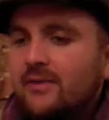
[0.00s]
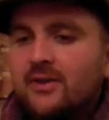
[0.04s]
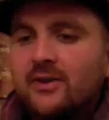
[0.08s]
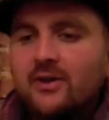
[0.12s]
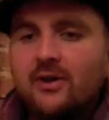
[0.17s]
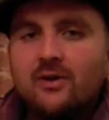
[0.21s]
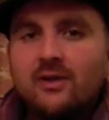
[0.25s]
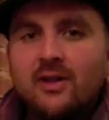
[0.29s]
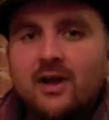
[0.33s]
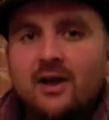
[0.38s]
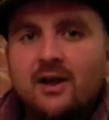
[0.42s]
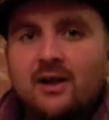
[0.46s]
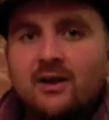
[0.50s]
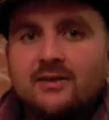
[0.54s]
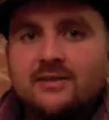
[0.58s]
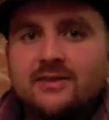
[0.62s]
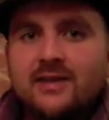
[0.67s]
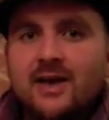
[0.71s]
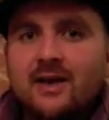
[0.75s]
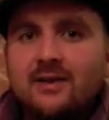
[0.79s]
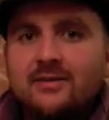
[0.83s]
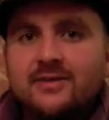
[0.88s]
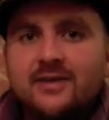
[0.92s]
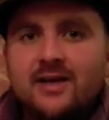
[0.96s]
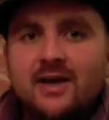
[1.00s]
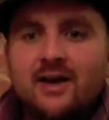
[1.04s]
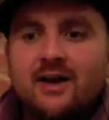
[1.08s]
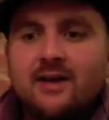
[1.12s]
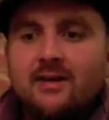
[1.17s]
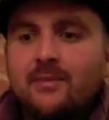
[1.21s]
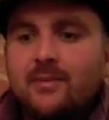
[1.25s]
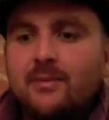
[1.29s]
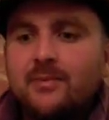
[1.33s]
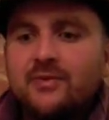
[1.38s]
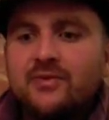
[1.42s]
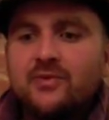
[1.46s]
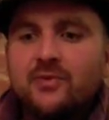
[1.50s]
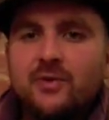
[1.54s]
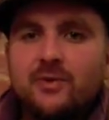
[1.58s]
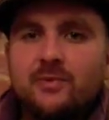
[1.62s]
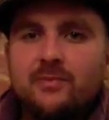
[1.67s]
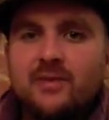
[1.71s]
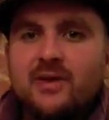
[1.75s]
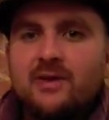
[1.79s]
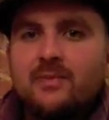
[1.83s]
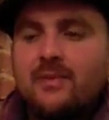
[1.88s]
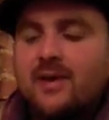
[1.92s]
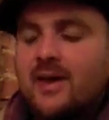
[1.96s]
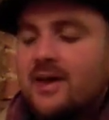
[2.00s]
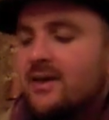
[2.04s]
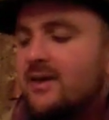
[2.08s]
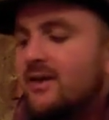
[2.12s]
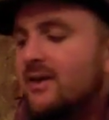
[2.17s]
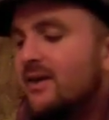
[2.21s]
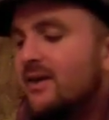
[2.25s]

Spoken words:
you know, like on downtime between beat making